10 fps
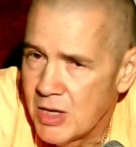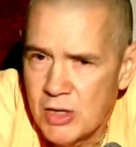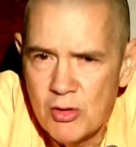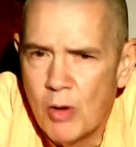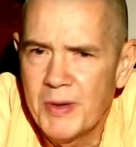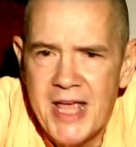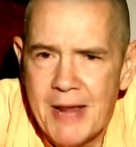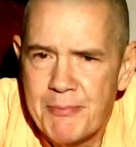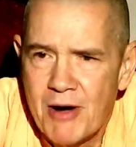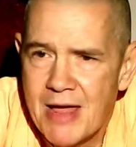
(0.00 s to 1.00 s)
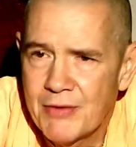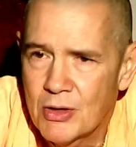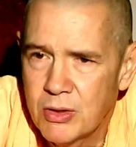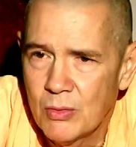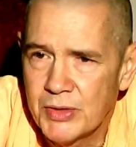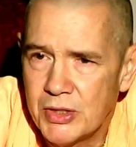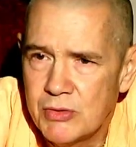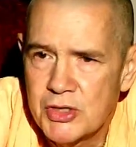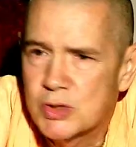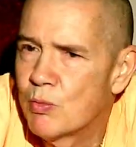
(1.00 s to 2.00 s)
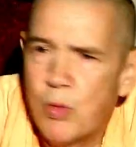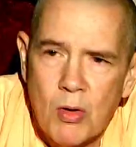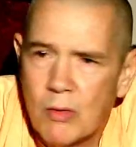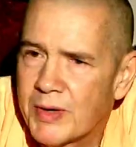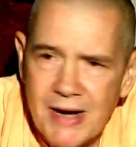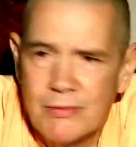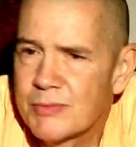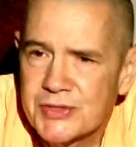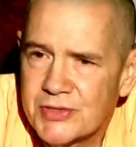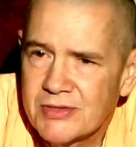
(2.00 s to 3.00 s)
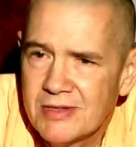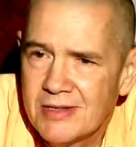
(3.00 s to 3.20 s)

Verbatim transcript: Nobody had private clothing. You just wore whatever was,